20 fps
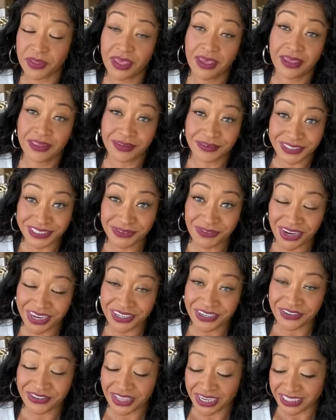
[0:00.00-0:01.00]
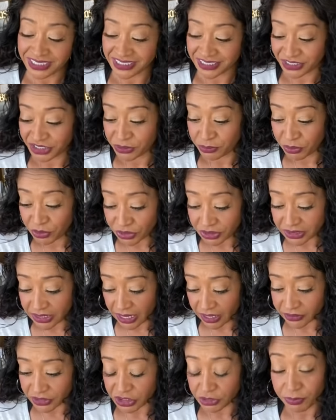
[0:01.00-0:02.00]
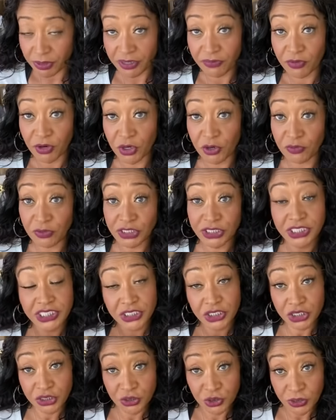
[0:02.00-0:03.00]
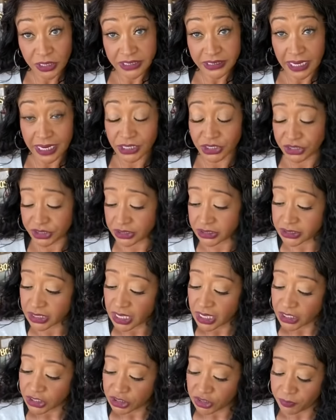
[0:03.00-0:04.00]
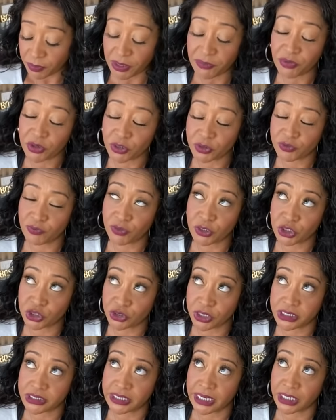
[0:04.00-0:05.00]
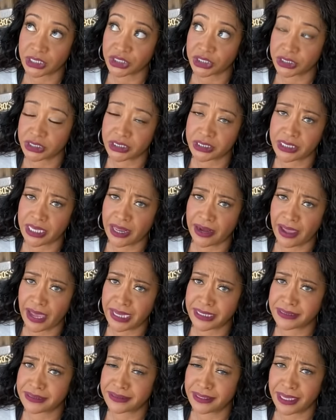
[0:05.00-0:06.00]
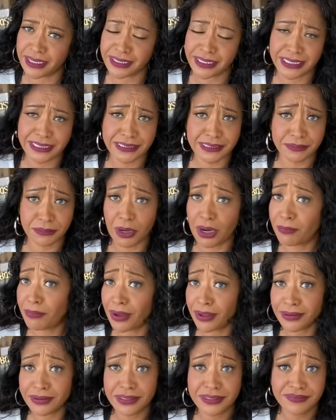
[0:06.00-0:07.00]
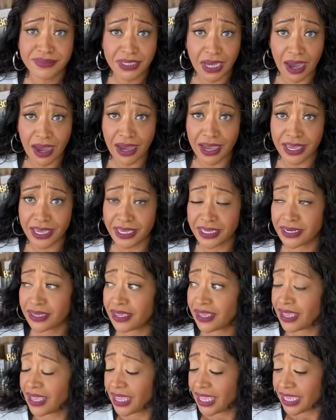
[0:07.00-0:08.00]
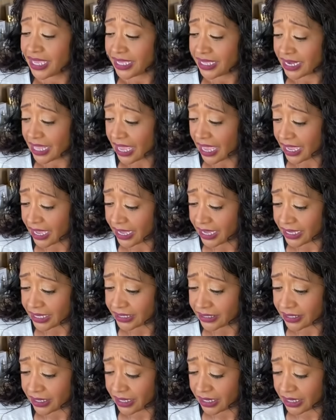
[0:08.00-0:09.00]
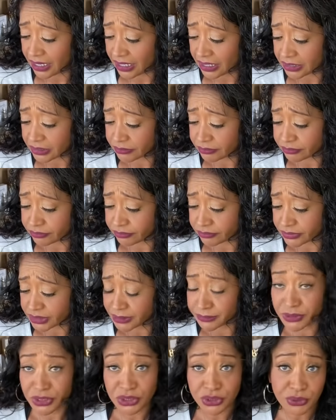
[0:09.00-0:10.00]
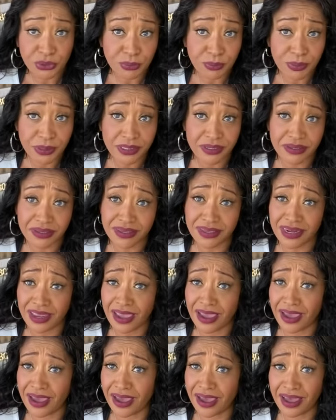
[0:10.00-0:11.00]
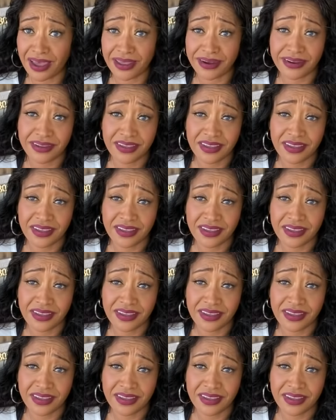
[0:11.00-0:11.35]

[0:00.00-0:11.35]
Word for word: The reason why I know that is because she pulled it out and she paid for her, she did two transactions. She paid for her first transaction and that had like a small bottle of Tide. It had um, some soup. It had,